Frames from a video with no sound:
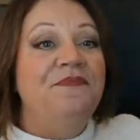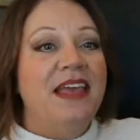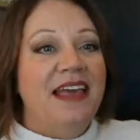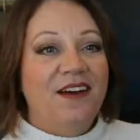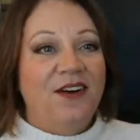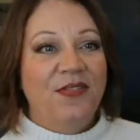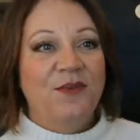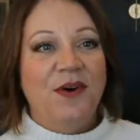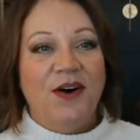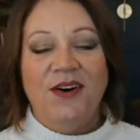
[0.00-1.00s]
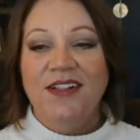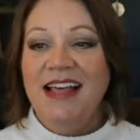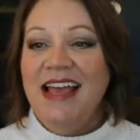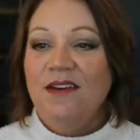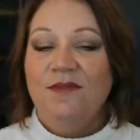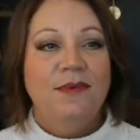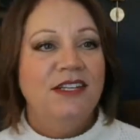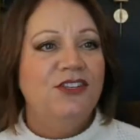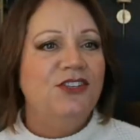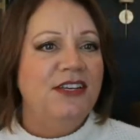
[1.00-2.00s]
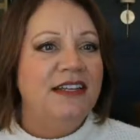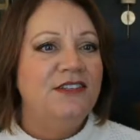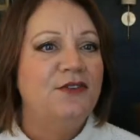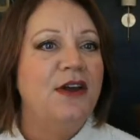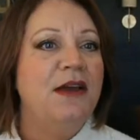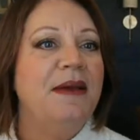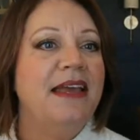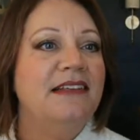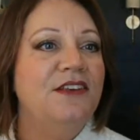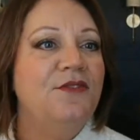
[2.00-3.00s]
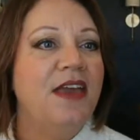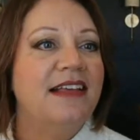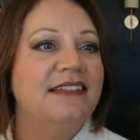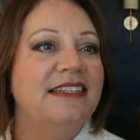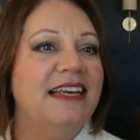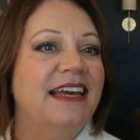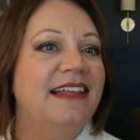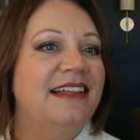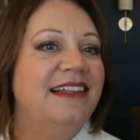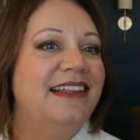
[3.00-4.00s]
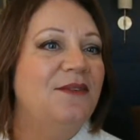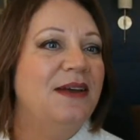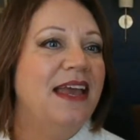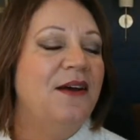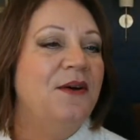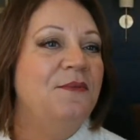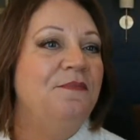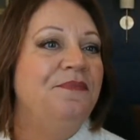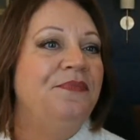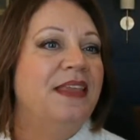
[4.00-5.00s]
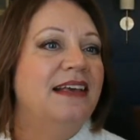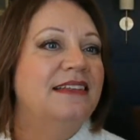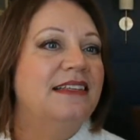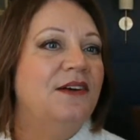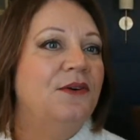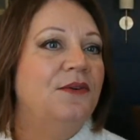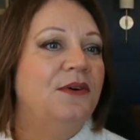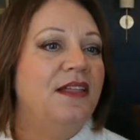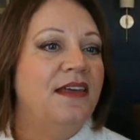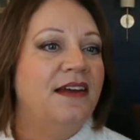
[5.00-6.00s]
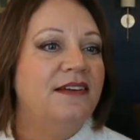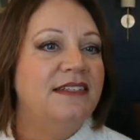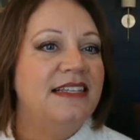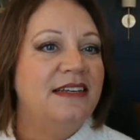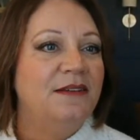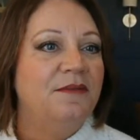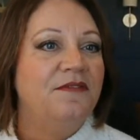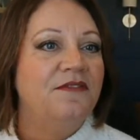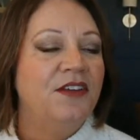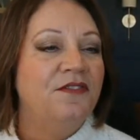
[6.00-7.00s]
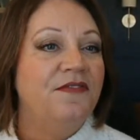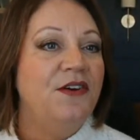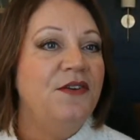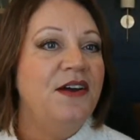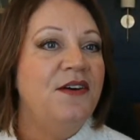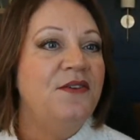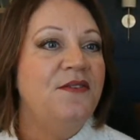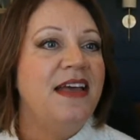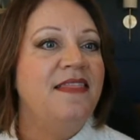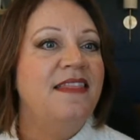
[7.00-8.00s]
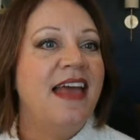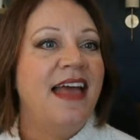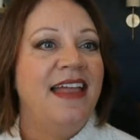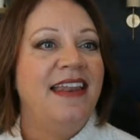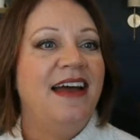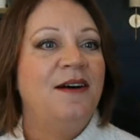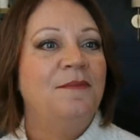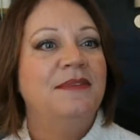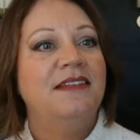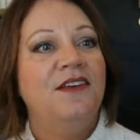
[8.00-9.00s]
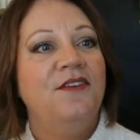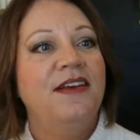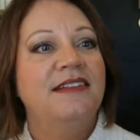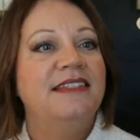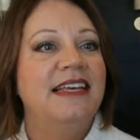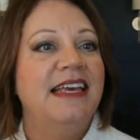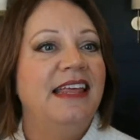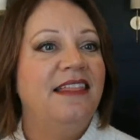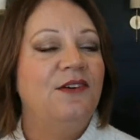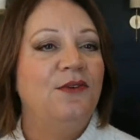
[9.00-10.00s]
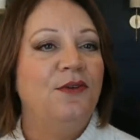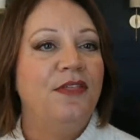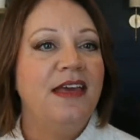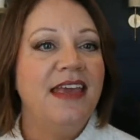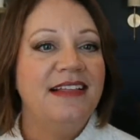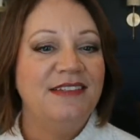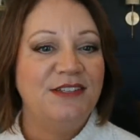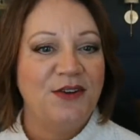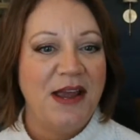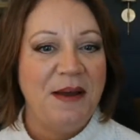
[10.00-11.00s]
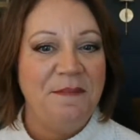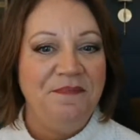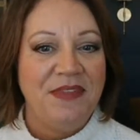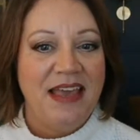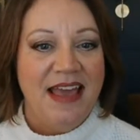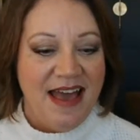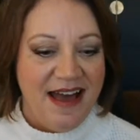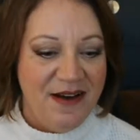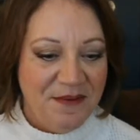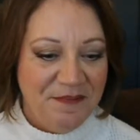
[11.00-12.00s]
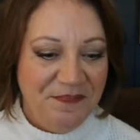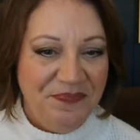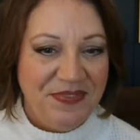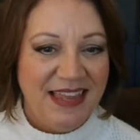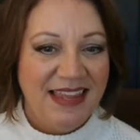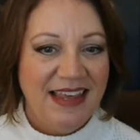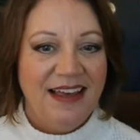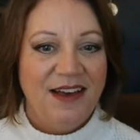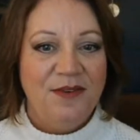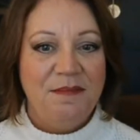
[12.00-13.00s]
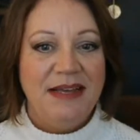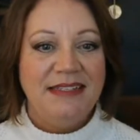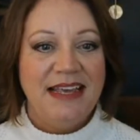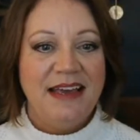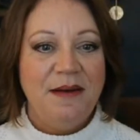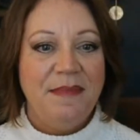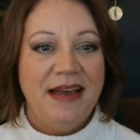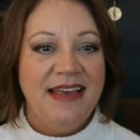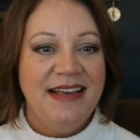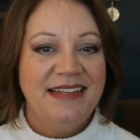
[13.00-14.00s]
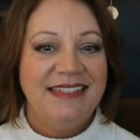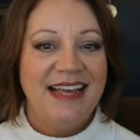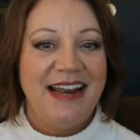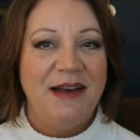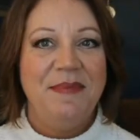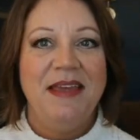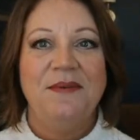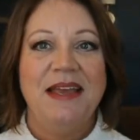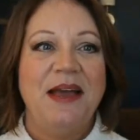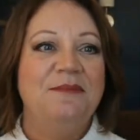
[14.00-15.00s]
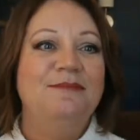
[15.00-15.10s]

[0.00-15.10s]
on the wall, which Instagram, I guess you can't see it. There we go. So there's the photo, and then so you can see the whole thing, Instagram. I'm messing up my setup. There we go.